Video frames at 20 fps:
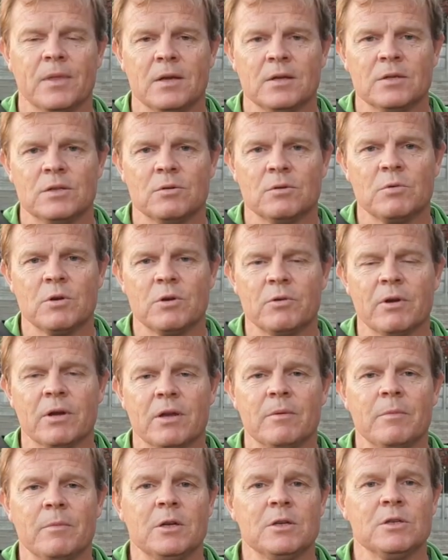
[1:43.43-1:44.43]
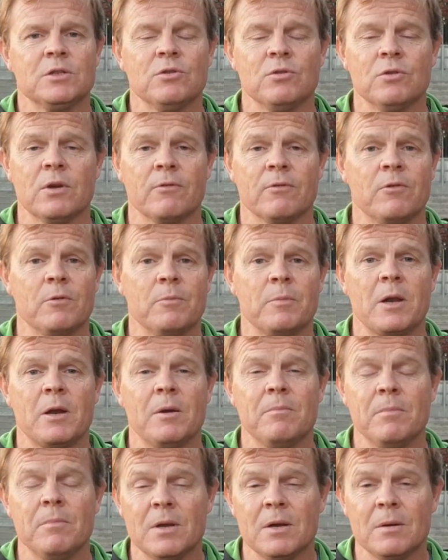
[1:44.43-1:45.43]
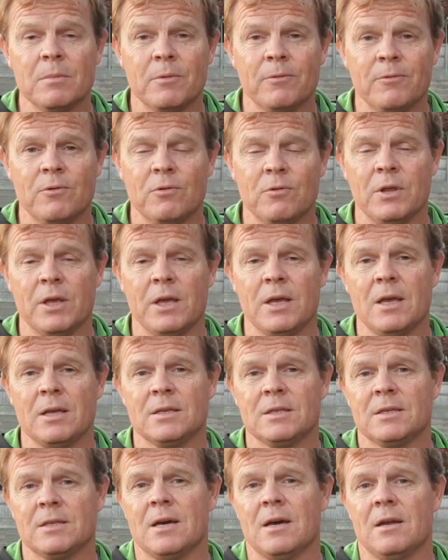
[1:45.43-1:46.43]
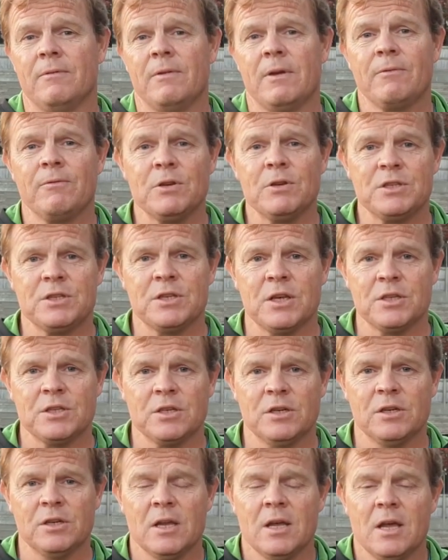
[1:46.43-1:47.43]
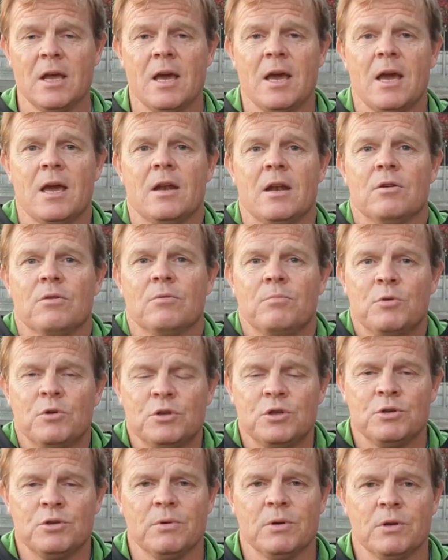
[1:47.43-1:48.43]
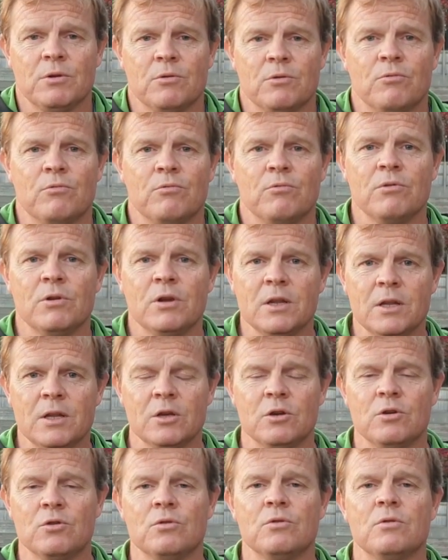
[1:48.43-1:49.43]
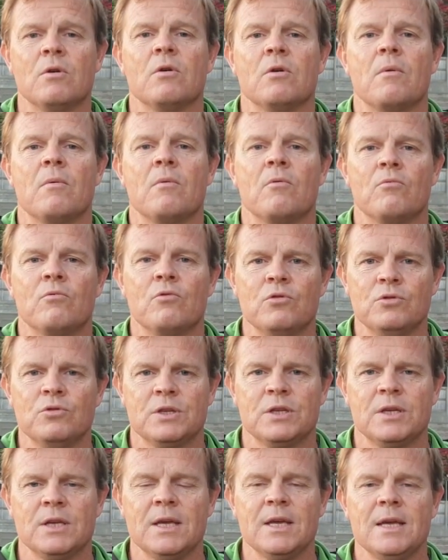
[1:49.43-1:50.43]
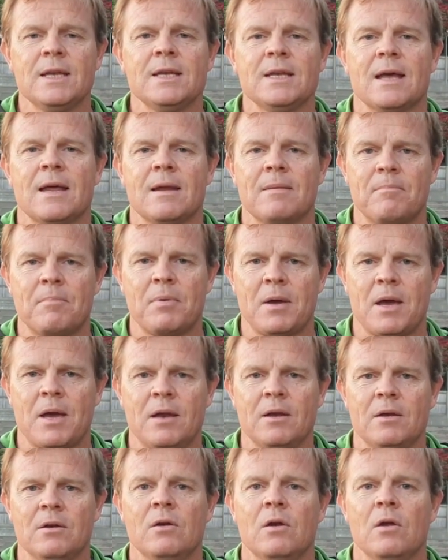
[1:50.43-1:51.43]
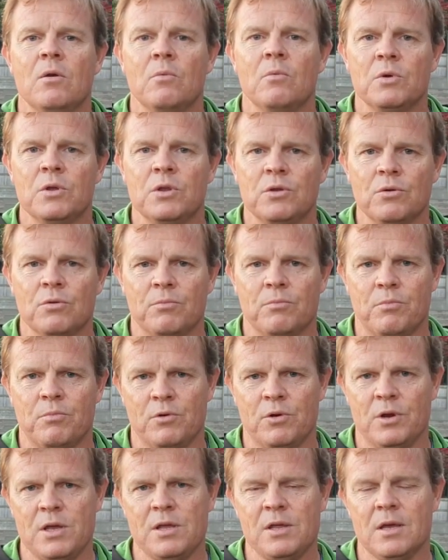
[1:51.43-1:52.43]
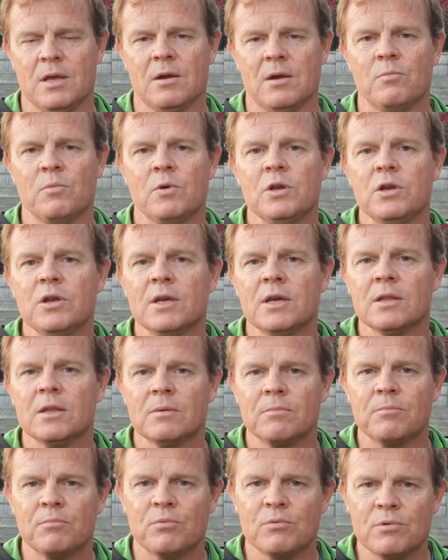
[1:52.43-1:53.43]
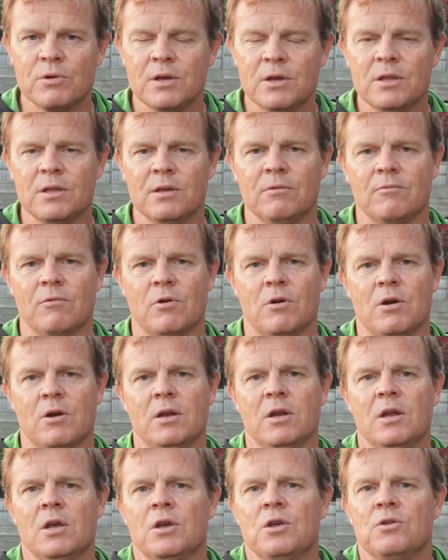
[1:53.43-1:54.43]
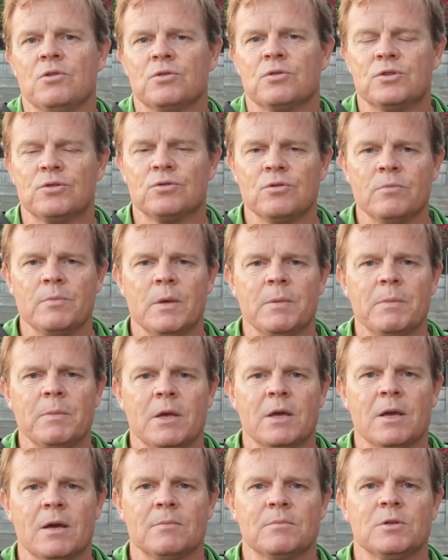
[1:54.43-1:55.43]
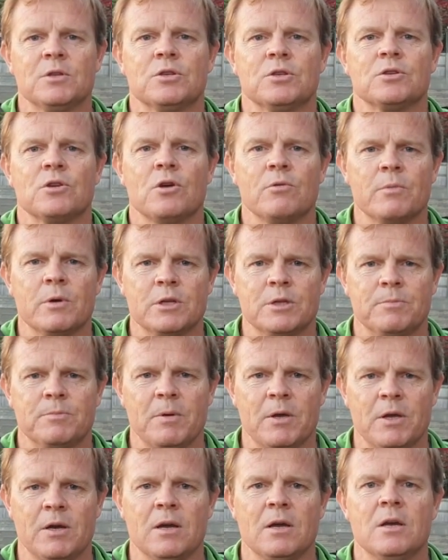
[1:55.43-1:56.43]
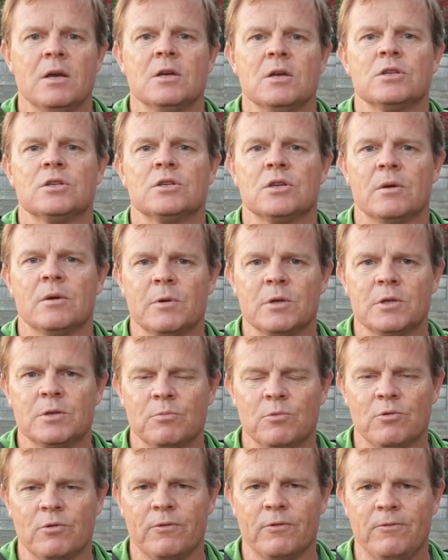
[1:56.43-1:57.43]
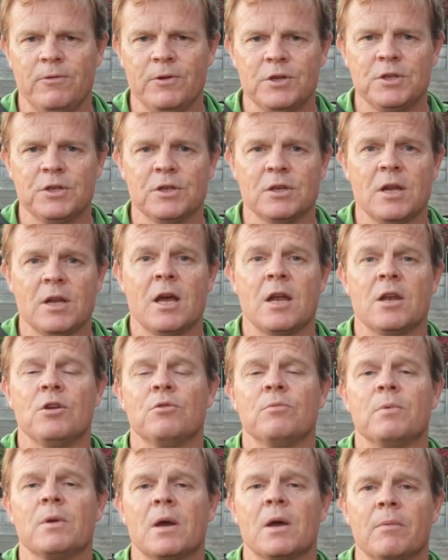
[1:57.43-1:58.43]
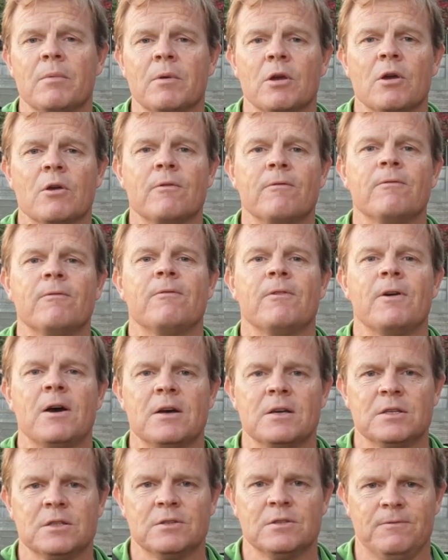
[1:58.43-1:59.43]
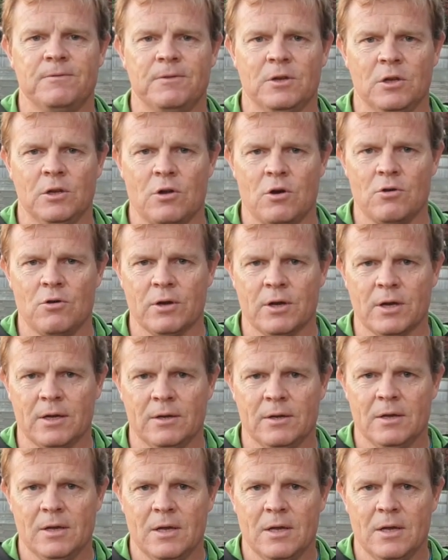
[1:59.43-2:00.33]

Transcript: So what I recommend is doing it for about a minute before the start of every session, and it'll put you into a really good routine and pattern with your breathing. And when you get the breathing right, your swimming becomes so much better, so much more efficient, and you'll be able to go faster for longer.